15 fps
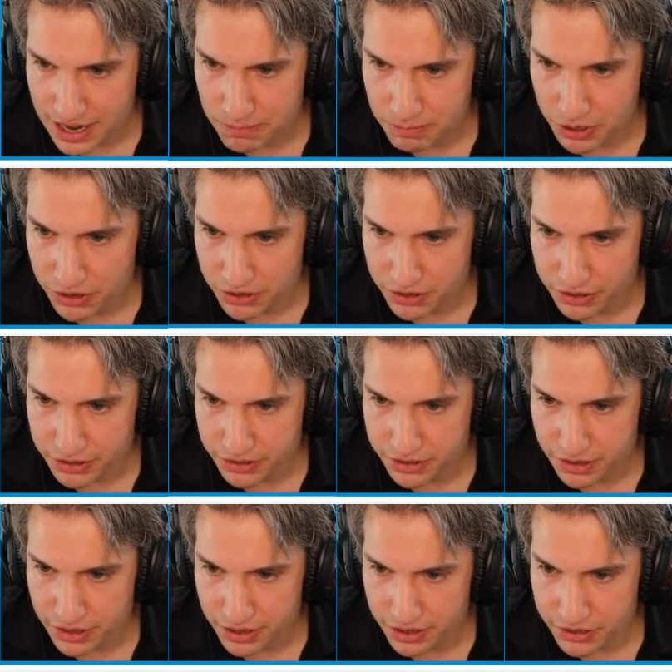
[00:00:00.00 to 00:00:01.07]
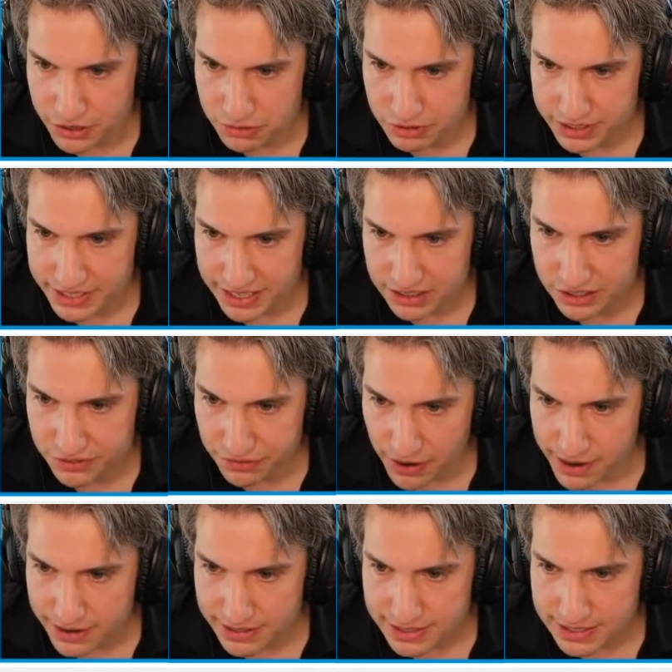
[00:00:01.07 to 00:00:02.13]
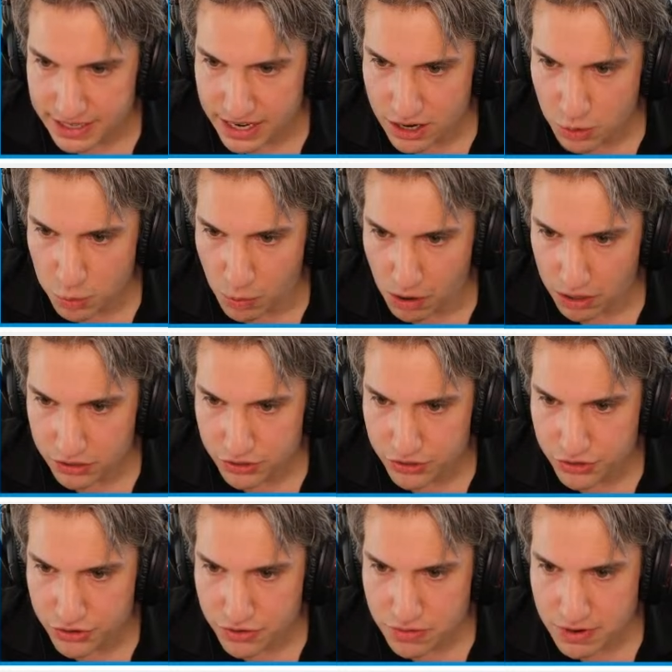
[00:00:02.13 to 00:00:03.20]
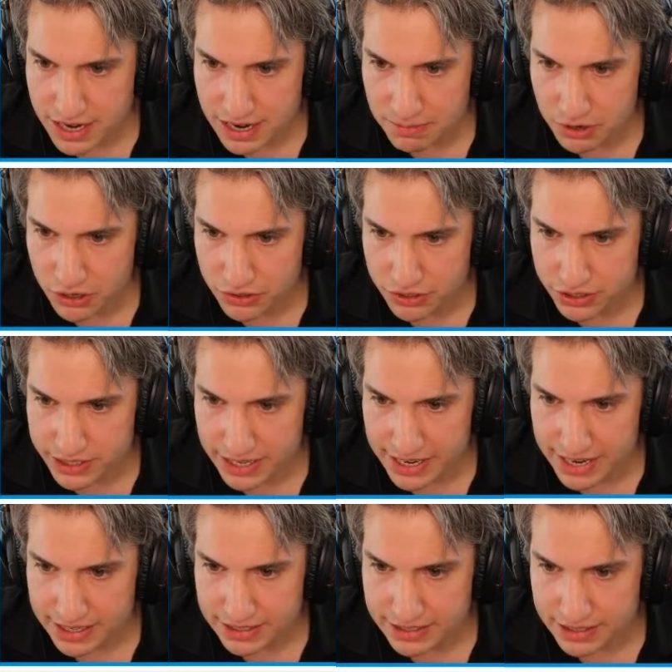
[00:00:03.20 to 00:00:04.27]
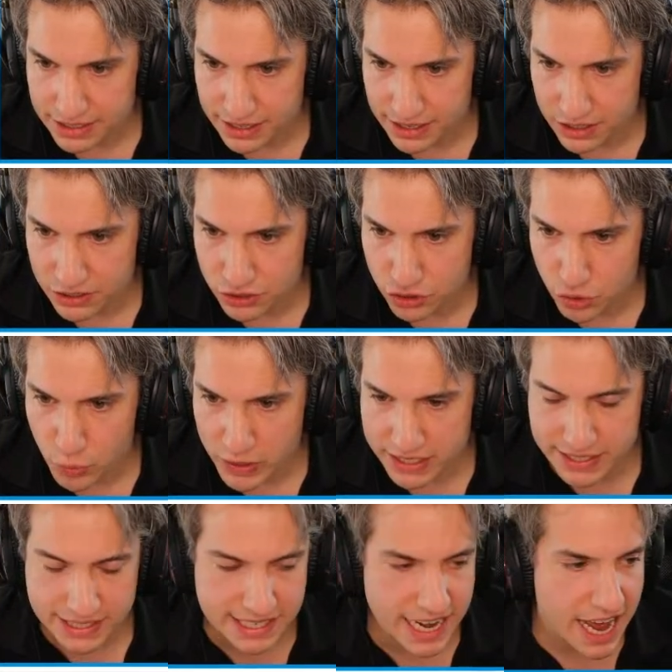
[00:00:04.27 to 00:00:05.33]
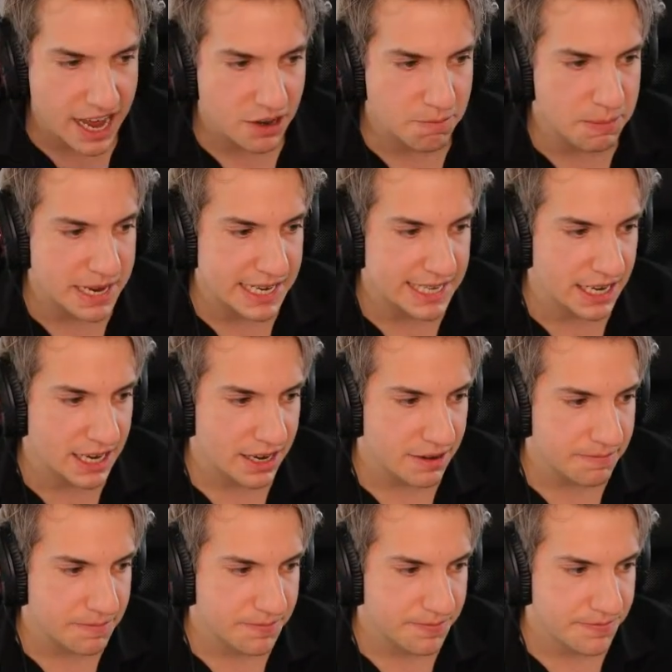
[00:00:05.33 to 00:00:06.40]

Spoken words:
I'm gonna use text font equal to, and I'm gonna select Swiss CNBT.